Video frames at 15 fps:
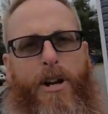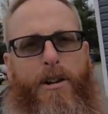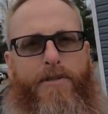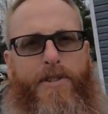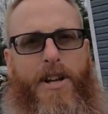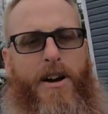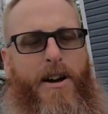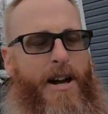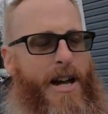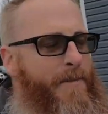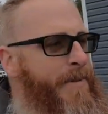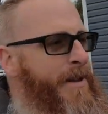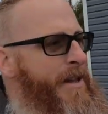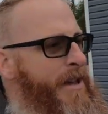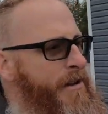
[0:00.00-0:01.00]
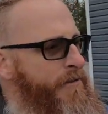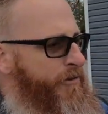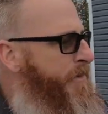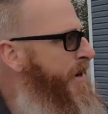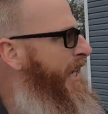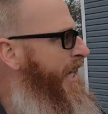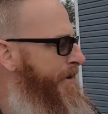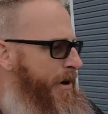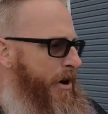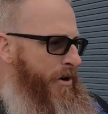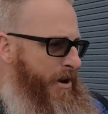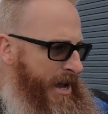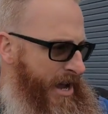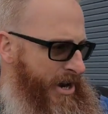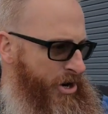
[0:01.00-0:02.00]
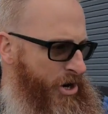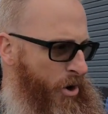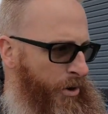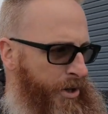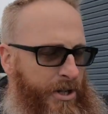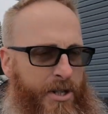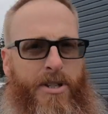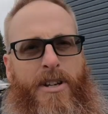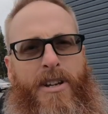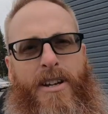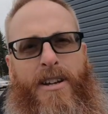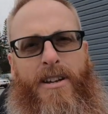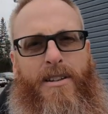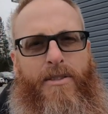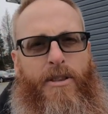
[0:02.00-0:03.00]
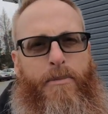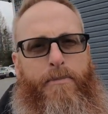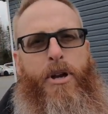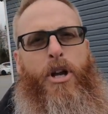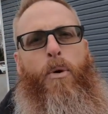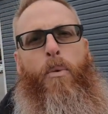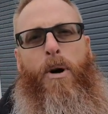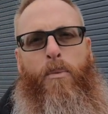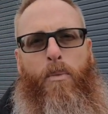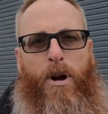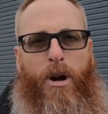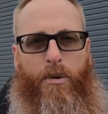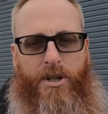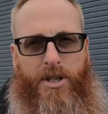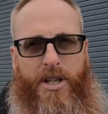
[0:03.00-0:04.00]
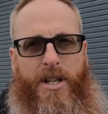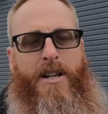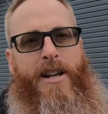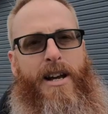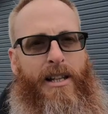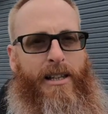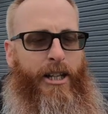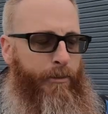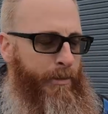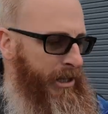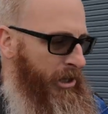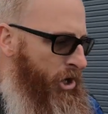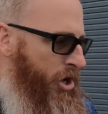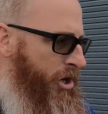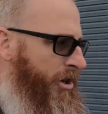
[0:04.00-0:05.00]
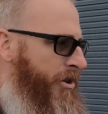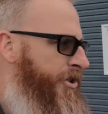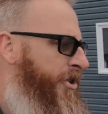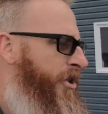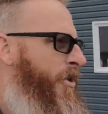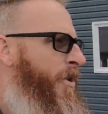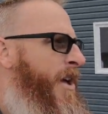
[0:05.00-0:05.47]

of time for me to come out and notice the bigger one where it was sitting a little bit longer. So